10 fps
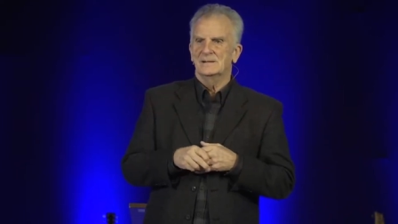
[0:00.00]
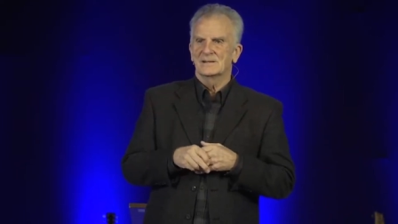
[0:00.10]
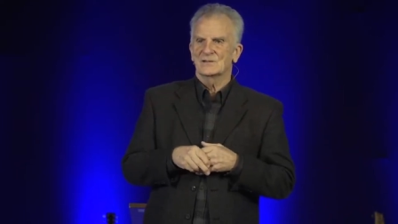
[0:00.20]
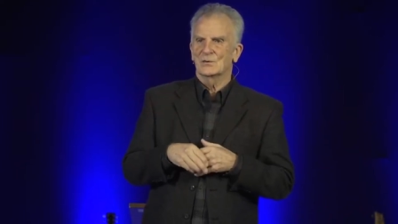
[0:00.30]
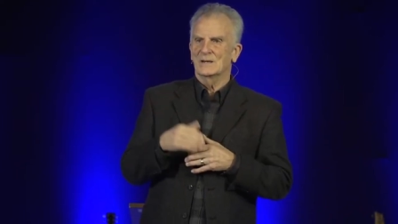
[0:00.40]

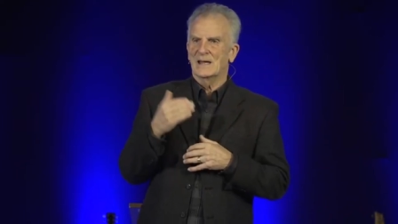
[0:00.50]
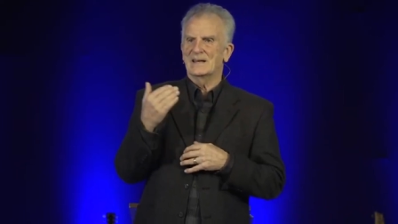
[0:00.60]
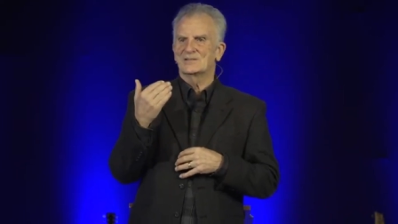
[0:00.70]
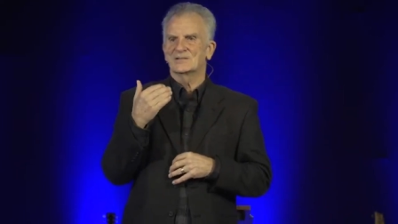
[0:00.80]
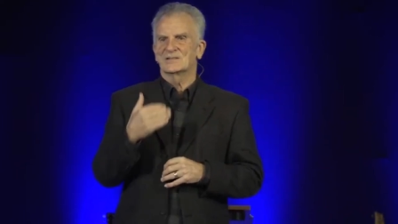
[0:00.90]
So
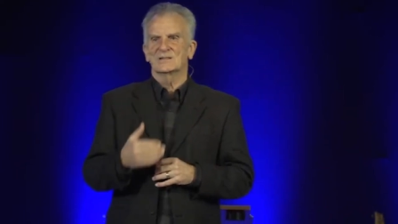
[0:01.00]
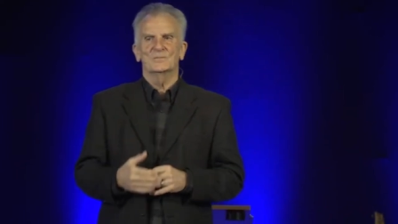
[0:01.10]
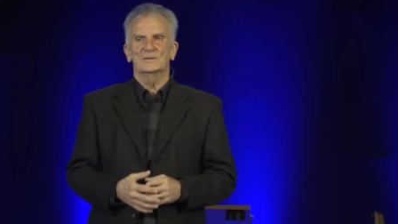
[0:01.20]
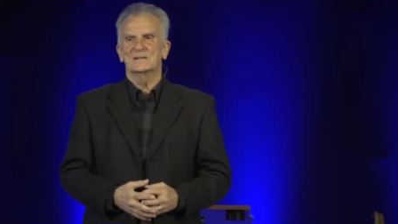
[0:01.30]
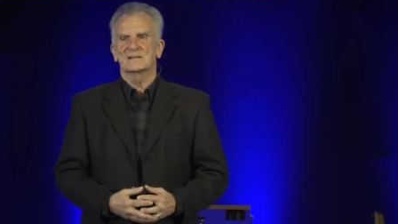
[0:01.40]
Elisha
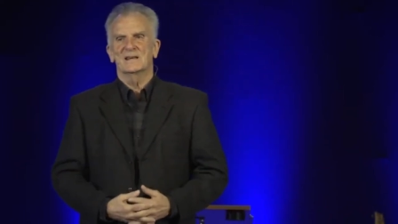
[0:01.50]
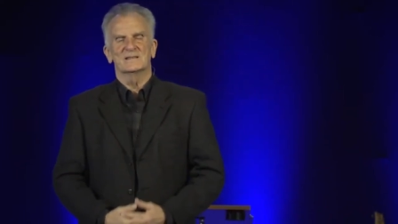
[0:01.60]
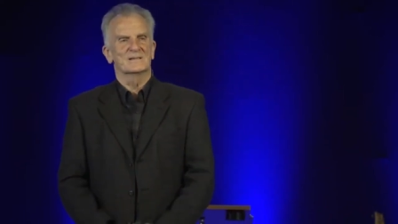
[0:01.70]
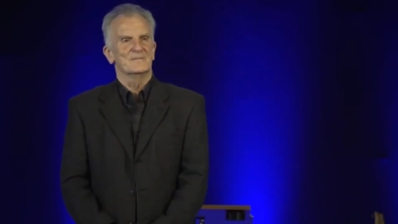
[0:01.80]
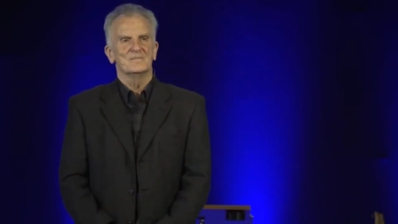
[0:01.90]
simply
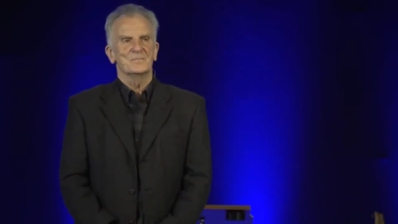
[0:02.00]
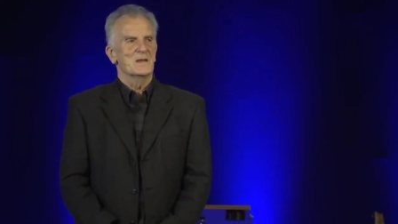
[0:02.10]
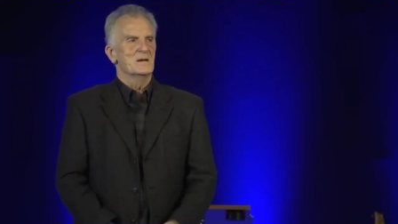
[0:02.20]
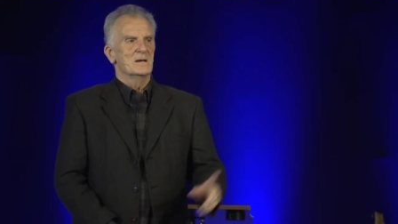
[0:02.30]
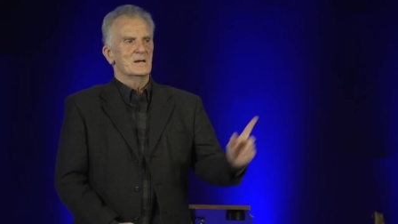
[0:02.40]
says,
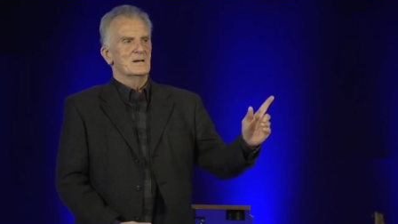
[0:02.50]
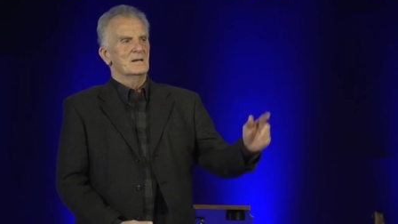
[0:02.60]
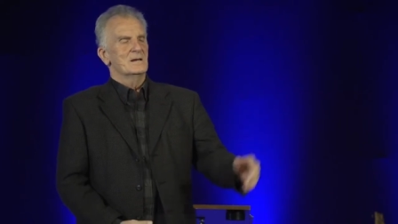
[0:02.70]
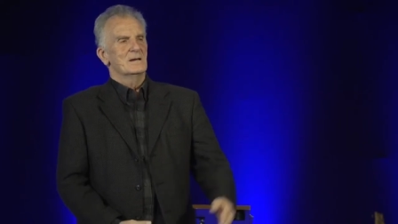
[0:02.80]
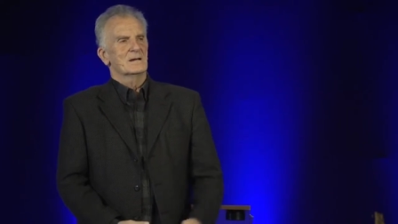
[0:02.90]

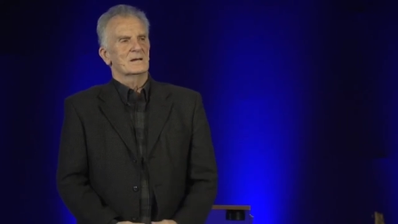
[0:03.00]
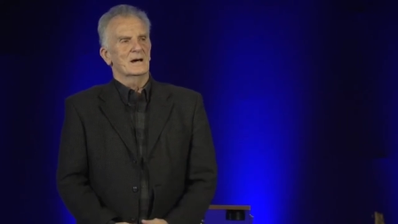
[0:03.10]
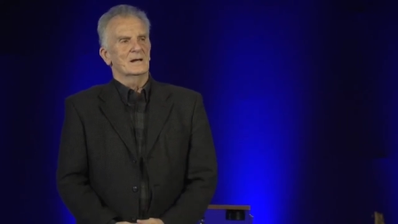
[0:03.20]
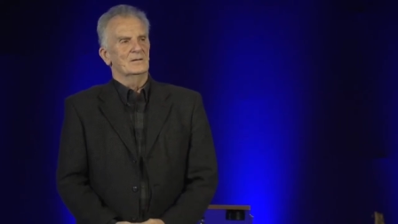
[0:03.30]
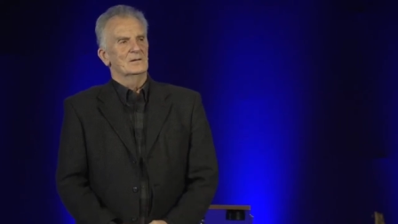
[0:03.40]

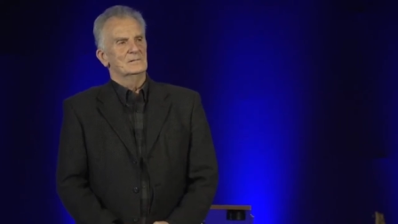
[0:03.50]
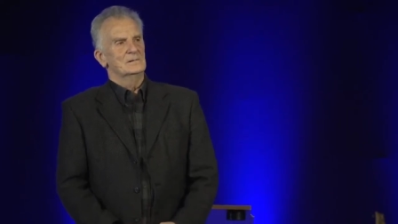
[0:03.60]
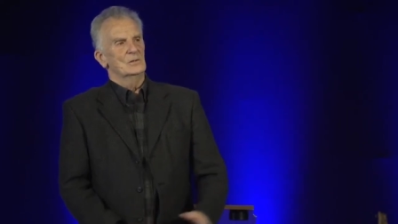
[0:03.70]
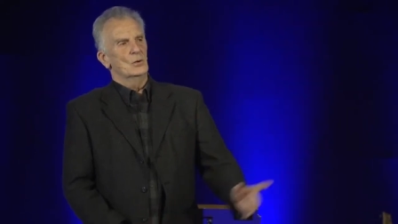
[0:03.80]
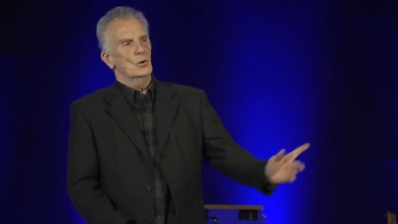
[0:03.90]
God,
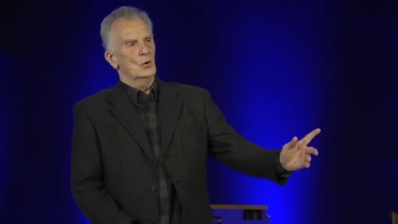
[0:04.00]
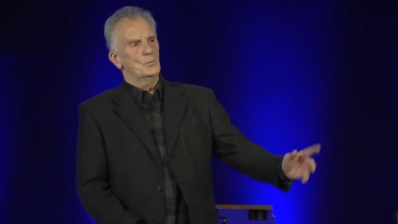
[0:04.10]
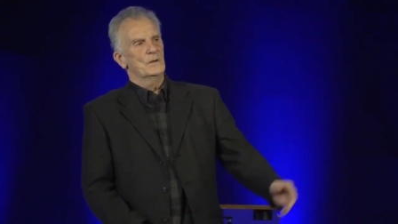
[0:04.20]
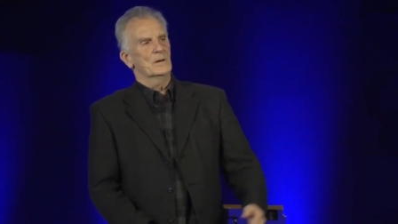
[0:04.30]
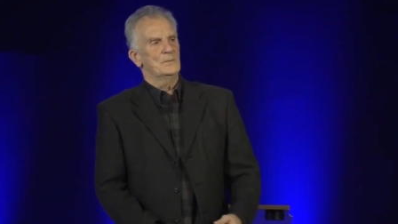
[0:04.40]

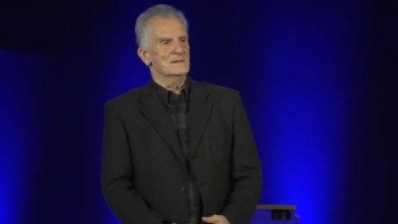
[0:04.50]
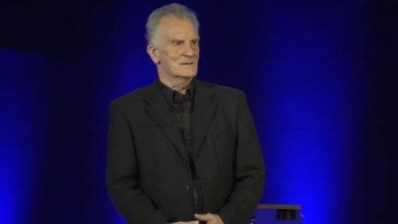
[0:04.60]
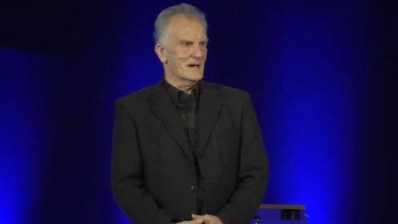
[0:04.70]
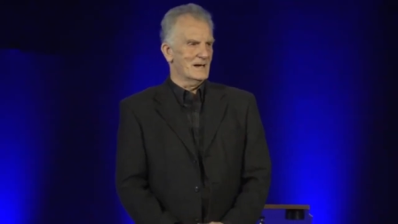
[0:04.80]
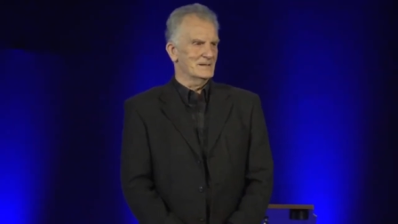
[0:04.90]
open up his
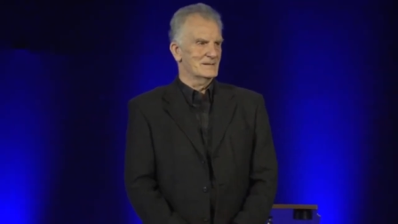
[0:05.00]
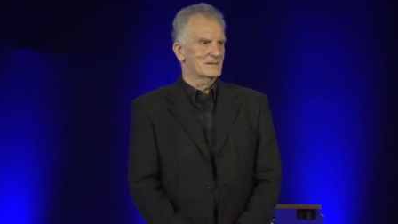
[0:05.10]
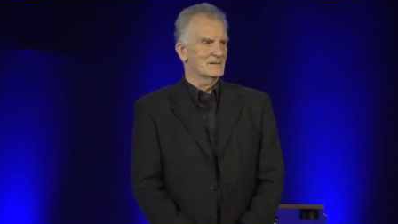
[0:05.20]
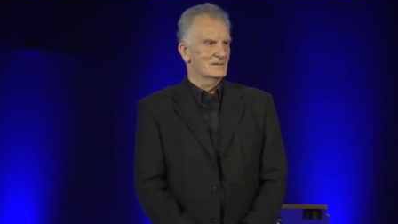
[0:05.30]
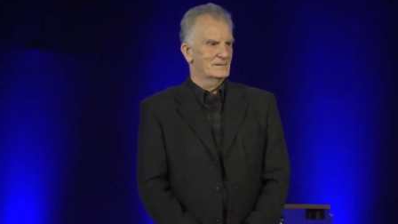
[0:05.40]

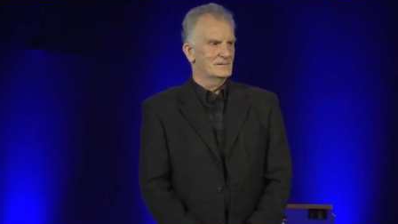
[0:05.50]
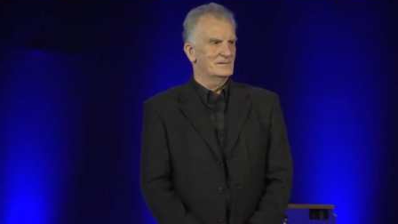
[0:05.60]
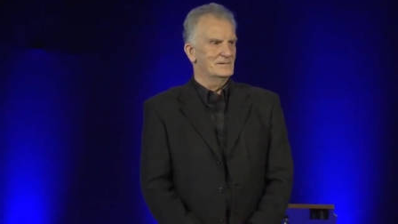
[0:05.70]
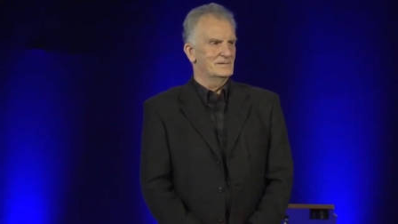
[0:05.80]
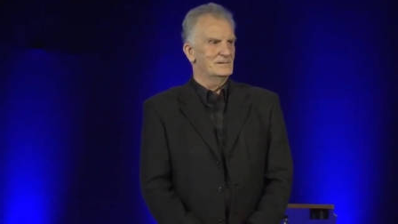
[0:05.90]
eyes.
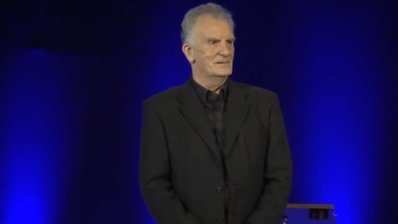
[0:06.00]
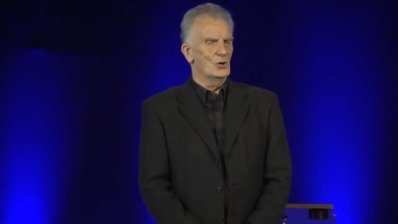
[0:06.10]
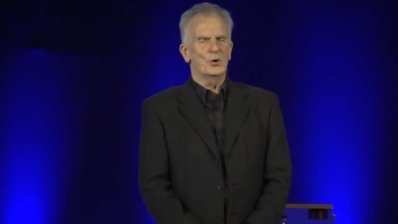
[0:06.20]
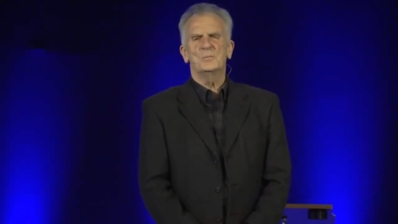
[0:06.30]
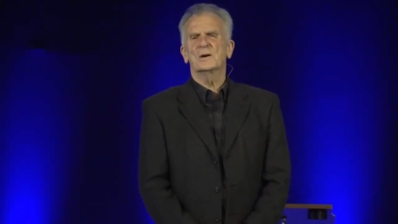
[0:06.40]

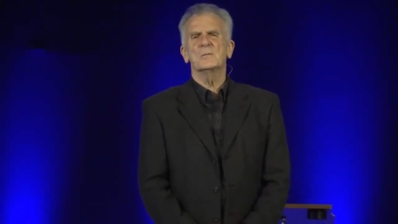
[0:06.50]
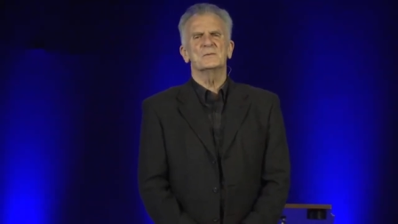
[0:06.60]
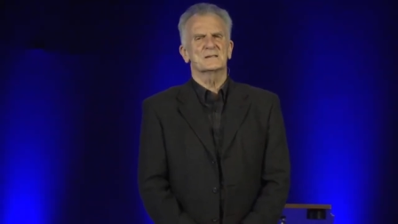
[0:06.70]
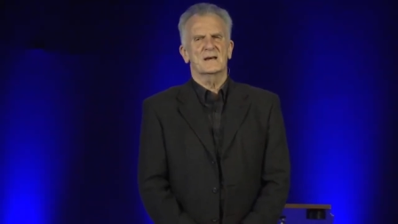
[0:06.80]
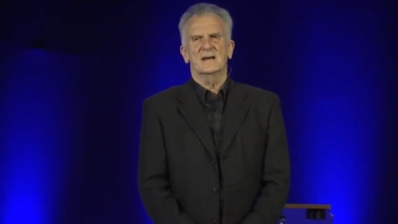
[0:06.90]
Open up
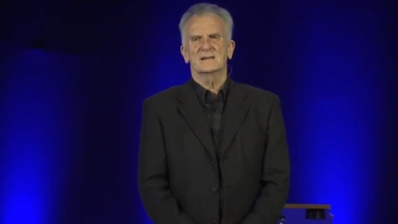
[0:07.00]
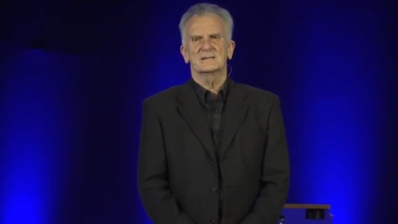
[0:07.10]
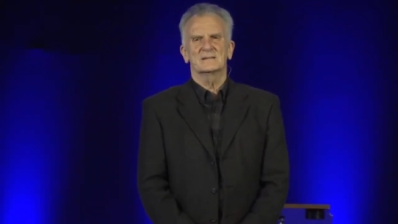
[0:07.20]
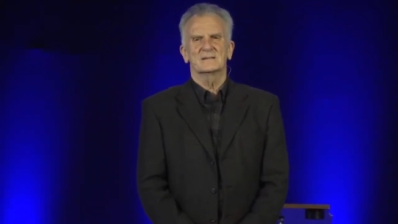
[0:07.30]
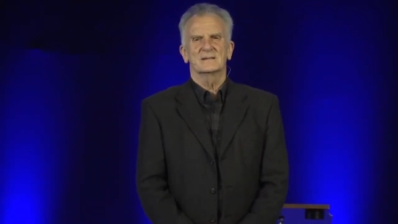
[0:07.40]
his eyes.